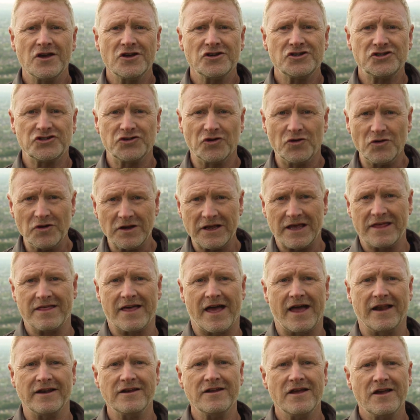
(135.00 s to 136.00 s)
Surely
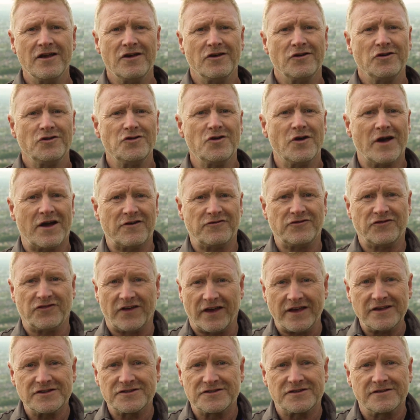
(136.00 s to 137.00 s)
then you have
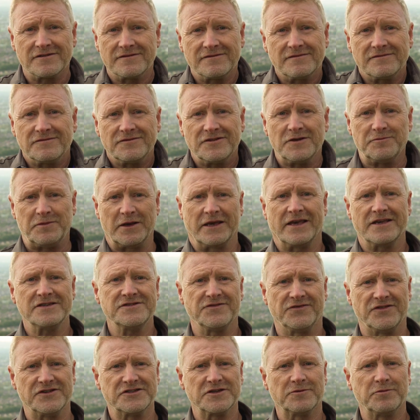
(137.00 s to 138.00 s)
fixed the
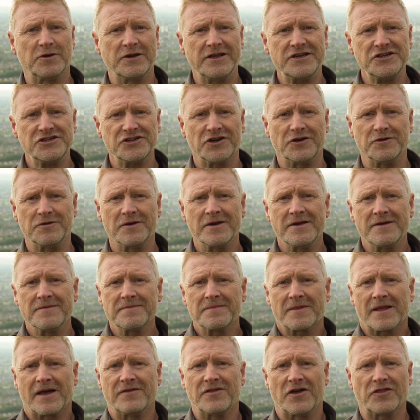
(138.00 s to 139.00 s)
biggest visible issue
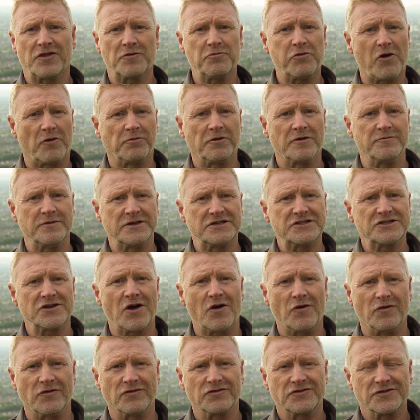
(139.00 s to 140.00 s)
and that the problem is
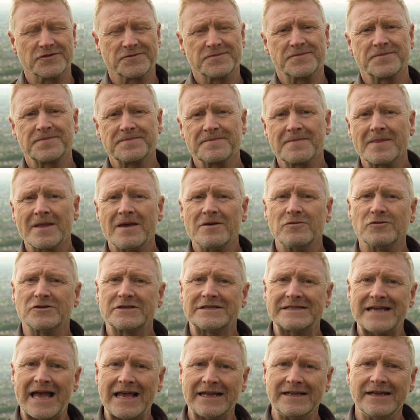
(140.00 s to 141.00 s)
solved. Well,
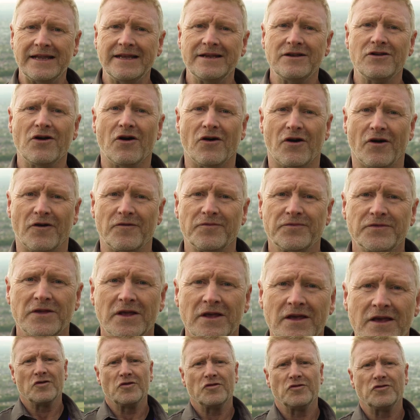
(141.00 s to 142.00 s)
sadly not.
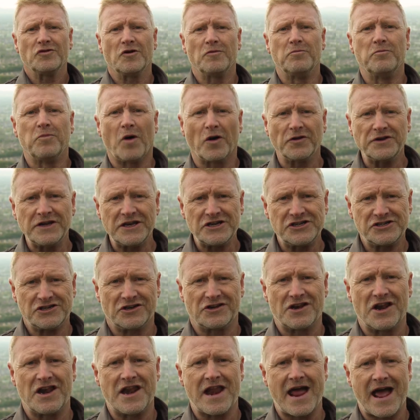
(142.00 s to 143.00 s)
The body
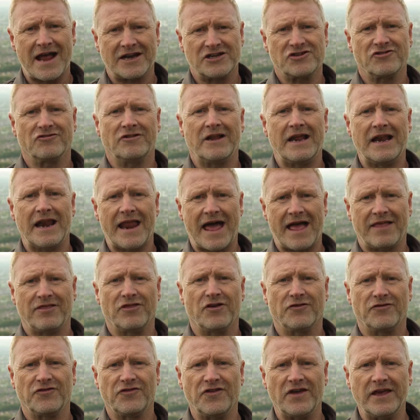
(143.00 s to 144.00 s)
should naturally land
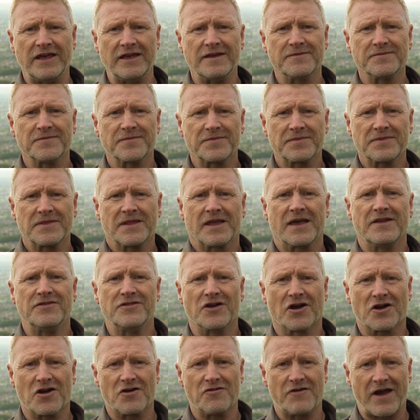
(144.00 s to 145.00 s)
the feet in
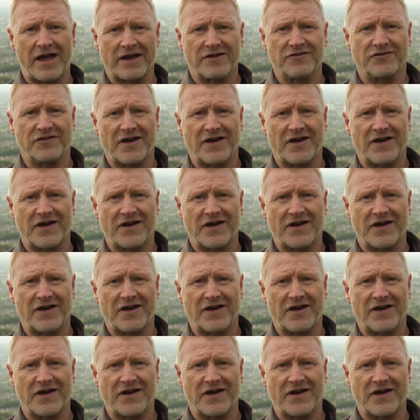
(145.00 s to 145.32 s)
the correct